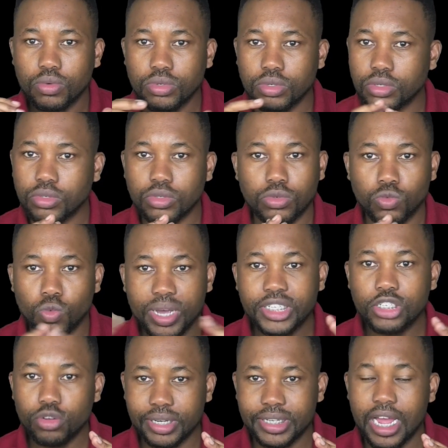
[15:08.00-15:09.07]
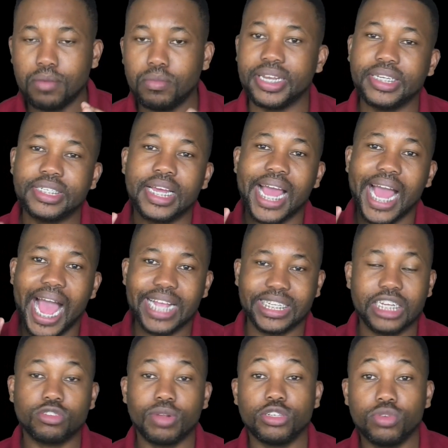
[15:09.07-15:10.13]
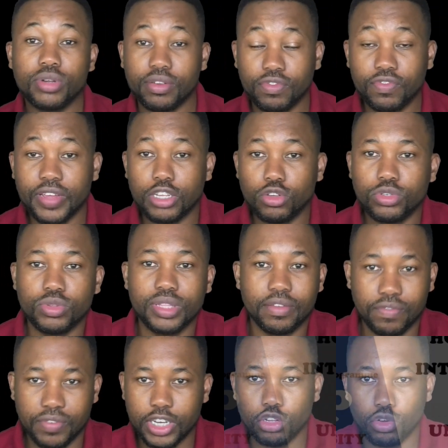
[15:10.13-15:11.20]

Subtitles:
waste your time on it. I just want to refer you to the video